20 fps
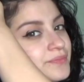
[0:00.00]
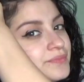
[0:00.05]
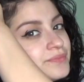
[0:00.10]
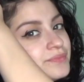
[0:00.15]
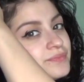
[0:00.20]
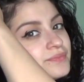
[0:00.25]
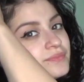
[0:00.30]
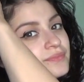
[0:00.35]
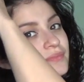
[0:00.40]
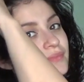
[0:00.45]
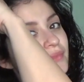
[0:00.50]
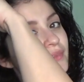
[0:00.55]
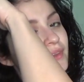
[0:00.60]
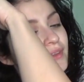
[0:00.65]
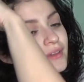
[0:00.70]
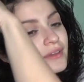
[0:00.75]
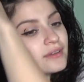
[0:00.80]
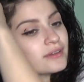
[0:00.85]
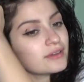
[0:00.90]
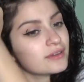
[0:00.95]

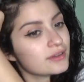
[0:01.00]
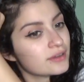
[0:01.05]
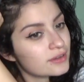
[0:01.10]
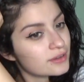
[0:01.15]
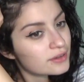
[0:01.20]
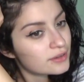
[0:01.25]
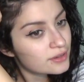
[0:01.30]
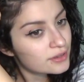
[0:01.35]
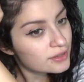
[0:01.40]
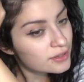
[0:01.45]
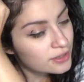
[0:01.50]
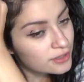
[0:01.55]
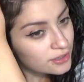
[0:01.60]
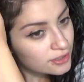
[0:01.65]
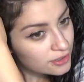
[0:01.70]
Nobody speaks.